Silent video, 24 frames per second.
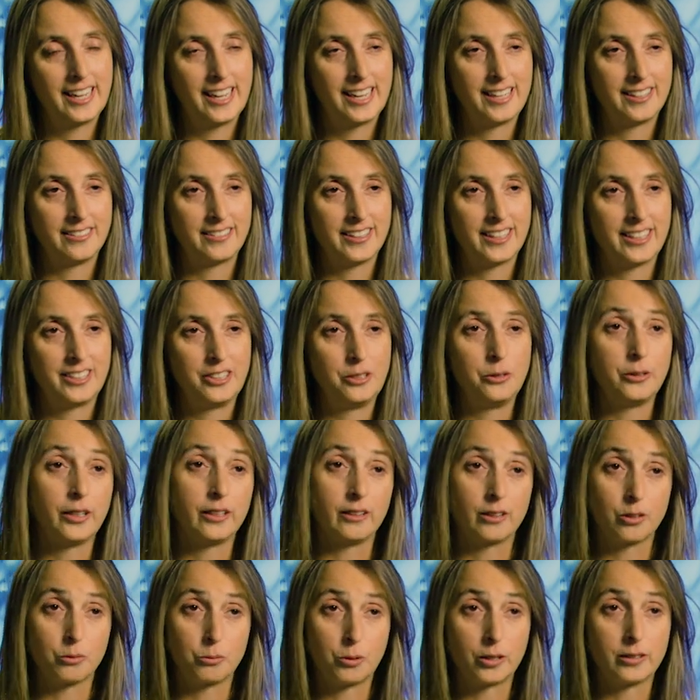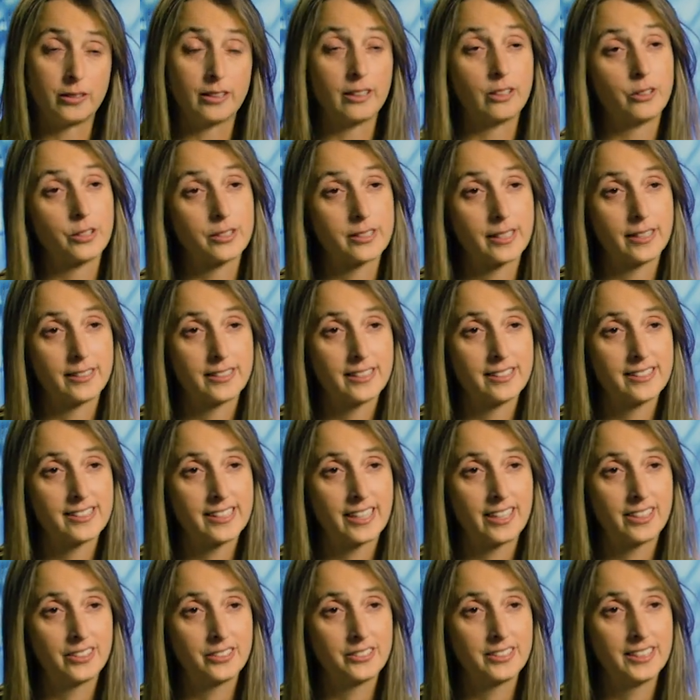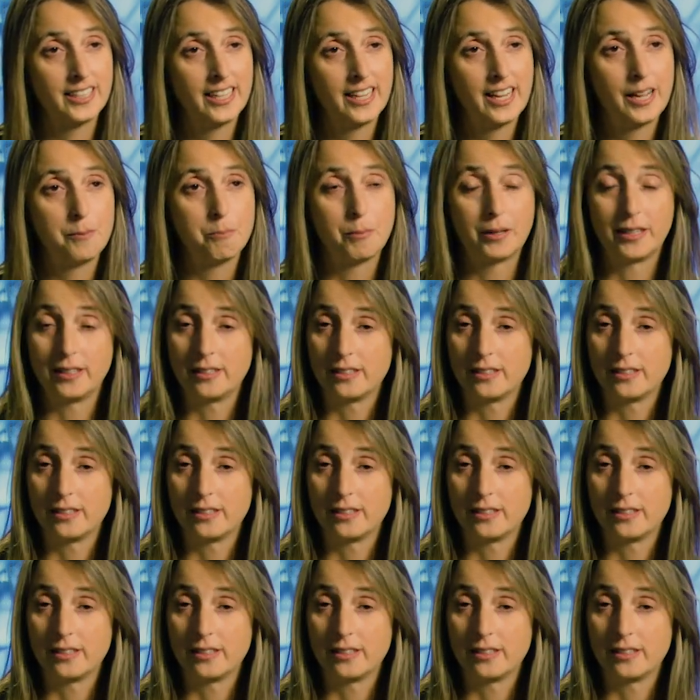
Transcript: and then you get the one little sentence out, but